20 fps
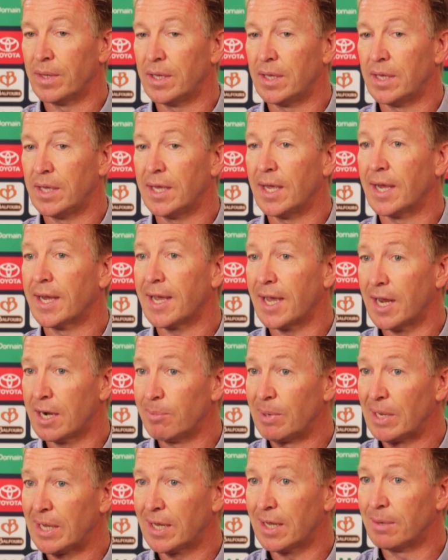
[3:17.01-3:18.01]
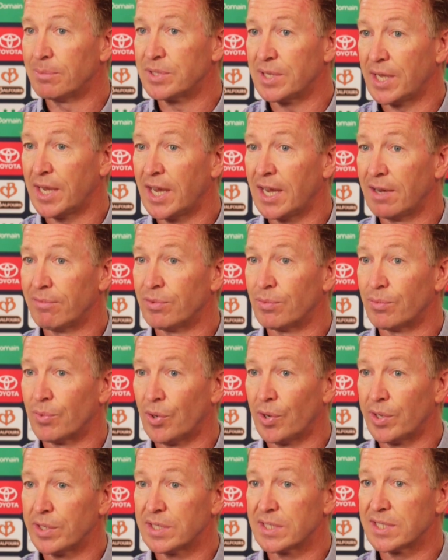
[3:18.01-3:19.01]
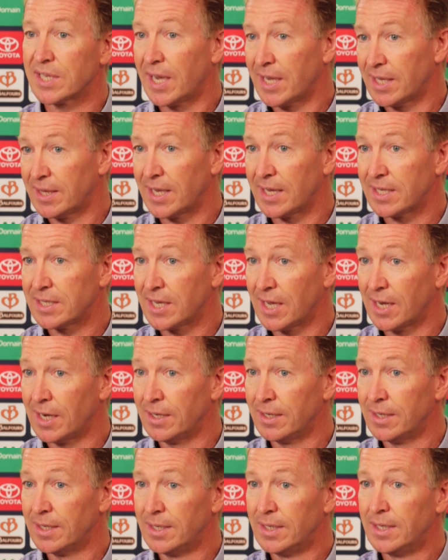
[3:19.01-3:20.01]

the academy clubs now have the right to take that talent.